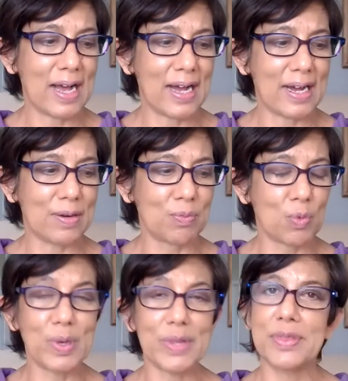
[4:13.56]

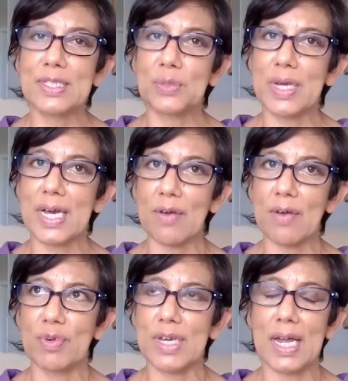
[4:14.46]
with this
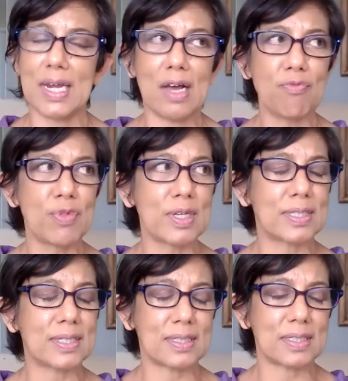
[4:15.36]
recovery, I love
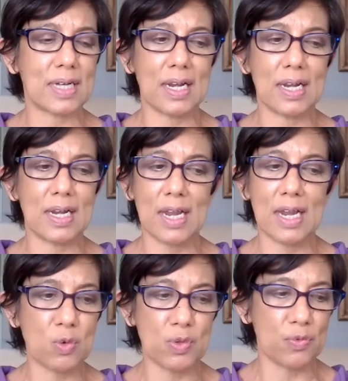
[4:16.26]
this. I
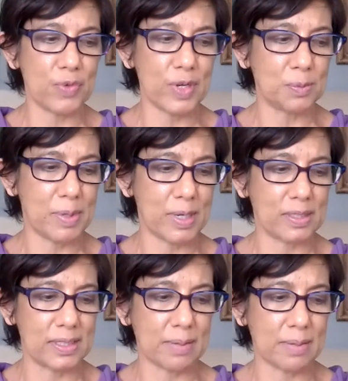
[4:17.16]
love, you're the first
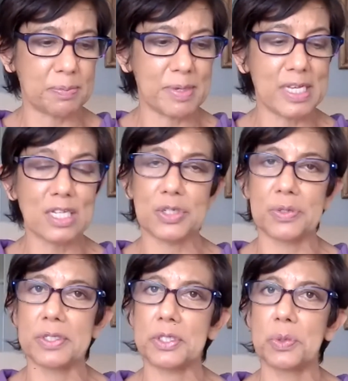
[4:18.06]
person I'm speaking to
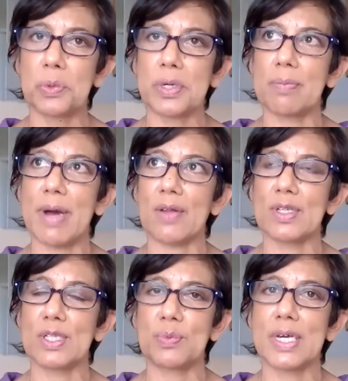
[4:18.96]
that's talking about
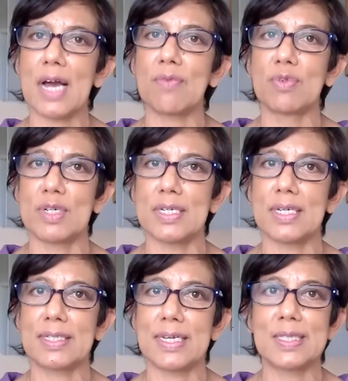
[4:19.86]
this
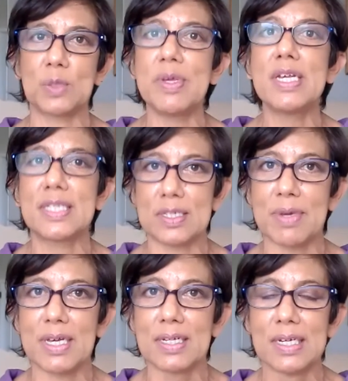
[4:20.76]
recovery. It speaks to
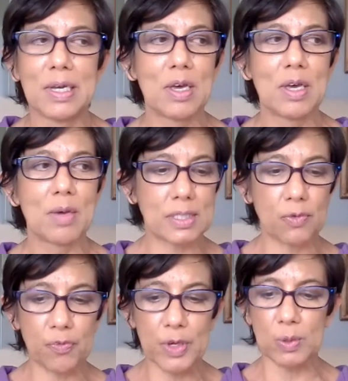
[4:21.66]
me because
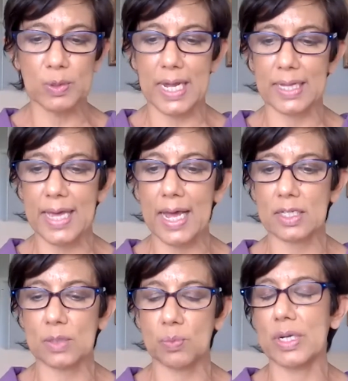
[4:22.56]
it feels like
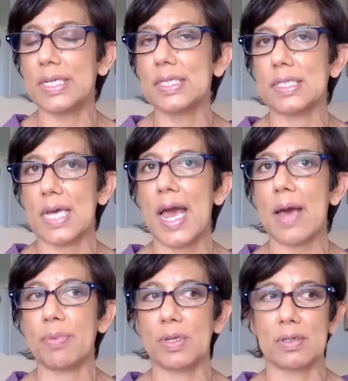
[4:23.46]
that's what needs to
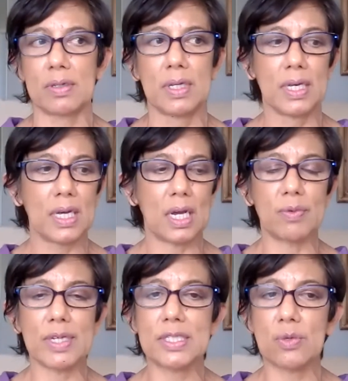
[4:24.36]
happen, a
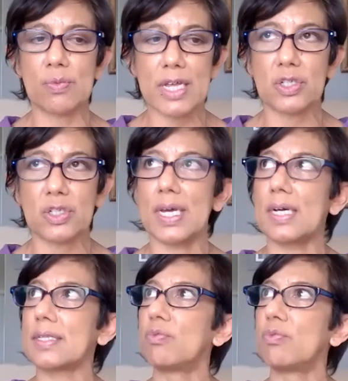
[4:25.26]
restoration,
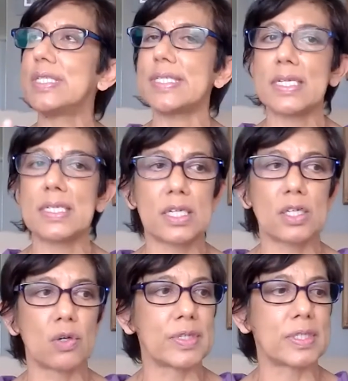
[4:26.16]
a resetting
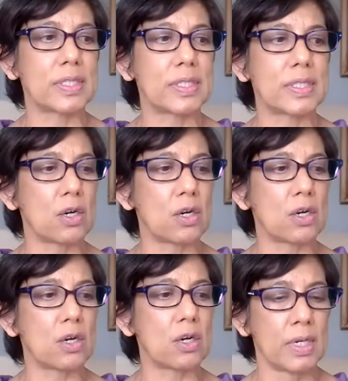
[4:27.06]
of this inner
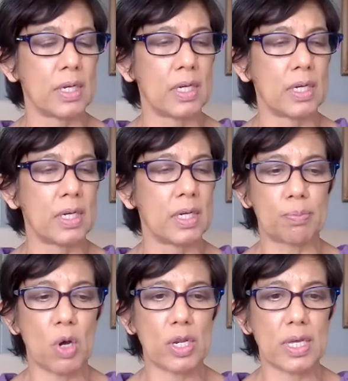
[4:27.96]
rhythm of
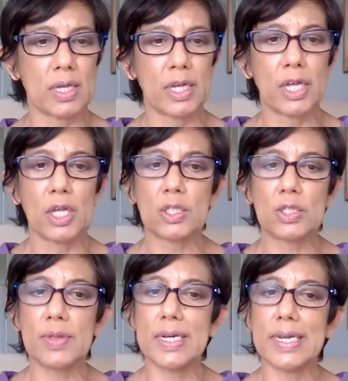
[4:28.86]
your body,
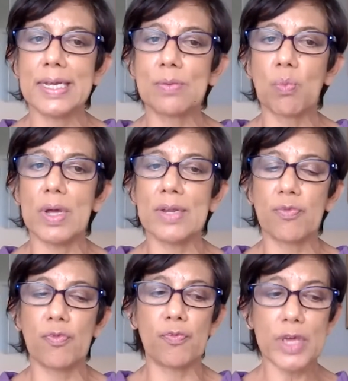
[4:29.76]
so that it
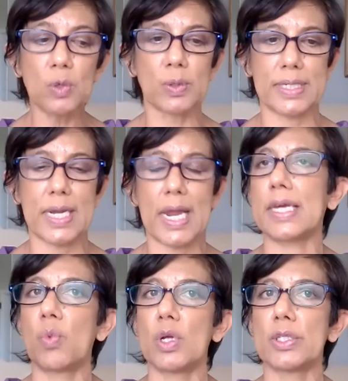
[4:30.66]
feels like
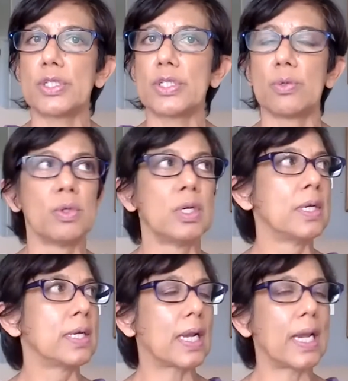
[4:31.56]
it wants to
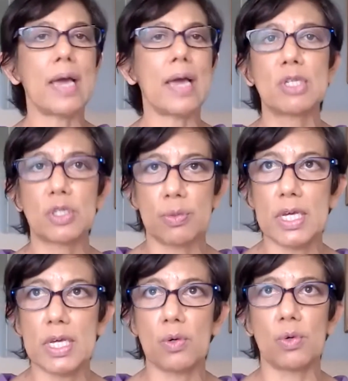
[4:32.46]
climb a
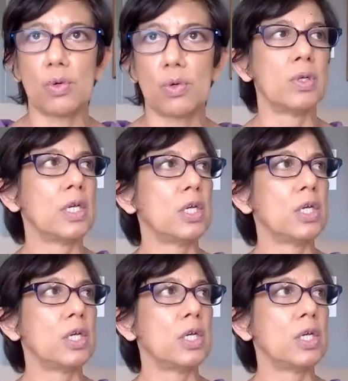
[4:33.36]
tree or,